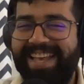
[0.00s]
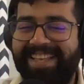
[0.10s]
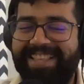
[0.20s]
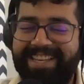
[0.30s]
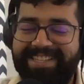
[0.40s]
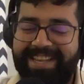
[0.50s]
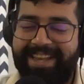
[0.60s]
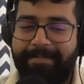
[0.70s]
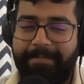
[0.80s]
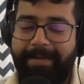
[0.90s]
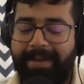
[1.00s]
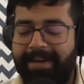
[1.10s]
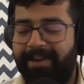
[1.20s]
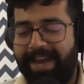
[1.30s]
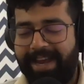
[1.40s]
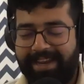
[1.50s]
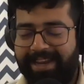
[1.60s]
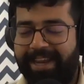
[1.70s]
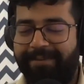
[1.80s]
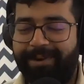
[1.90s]
That Now I
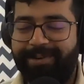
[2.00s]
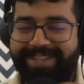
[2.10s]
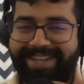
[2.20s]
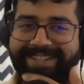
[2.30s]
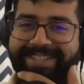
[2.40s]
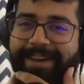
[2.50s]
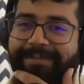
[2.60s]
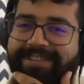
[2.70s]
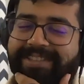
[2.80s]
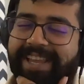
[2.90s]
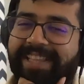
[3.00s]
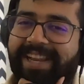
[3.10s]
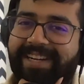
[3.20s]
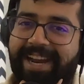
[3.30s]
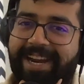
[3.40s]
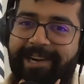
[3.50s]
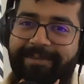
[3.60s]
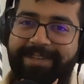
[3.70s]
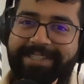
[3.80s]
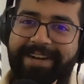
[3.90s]
again want to share a selfish thing that I did
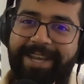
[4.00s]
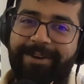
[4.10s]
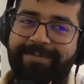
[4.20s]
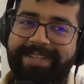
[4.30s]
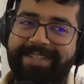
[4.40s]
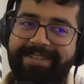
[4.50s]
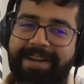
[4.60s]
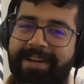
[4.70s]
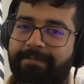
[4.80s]
with study groups is